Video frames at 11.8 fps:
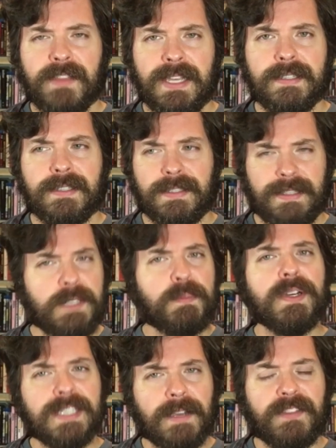things to these
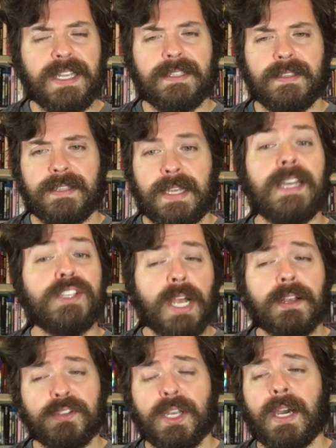books have things to say.
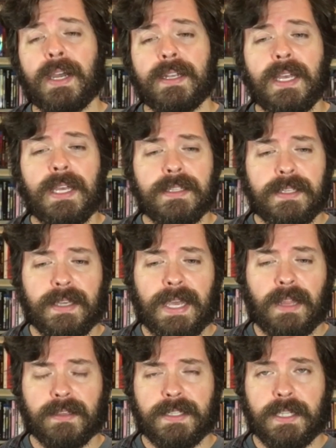Hitchhiker's Guide to the
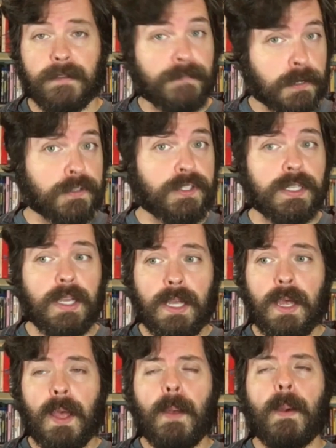Galaxy, the first
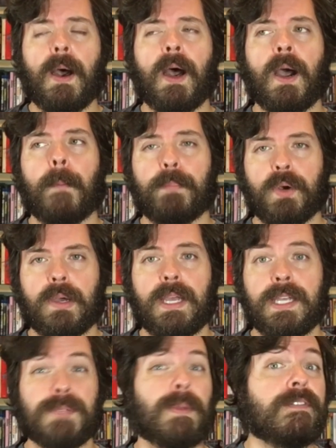uh, book,
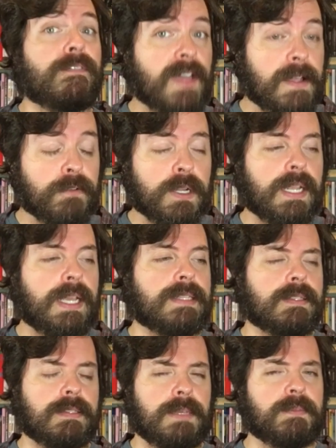is my favorite. It
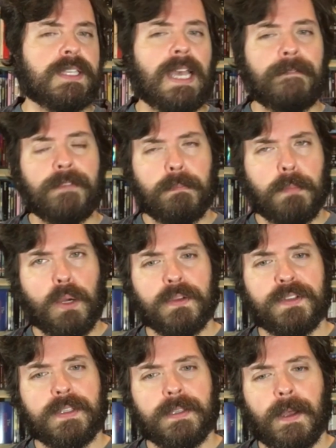seems to have the
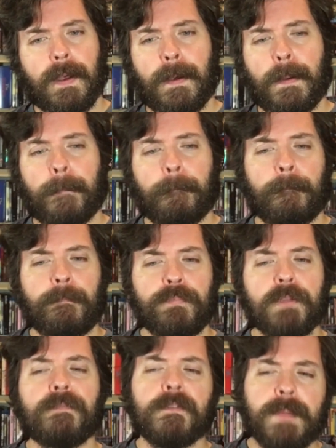most um,
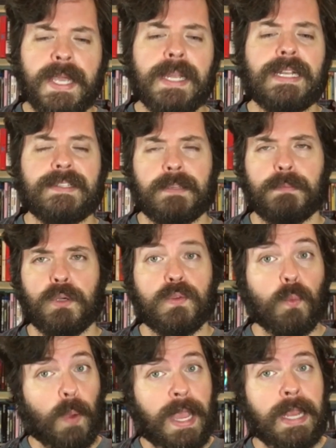for me. It has the most
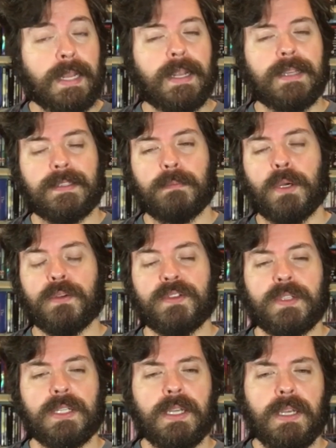weight. It has the
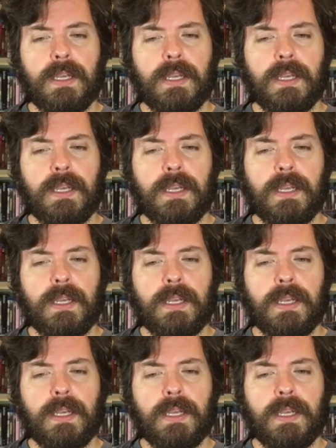most.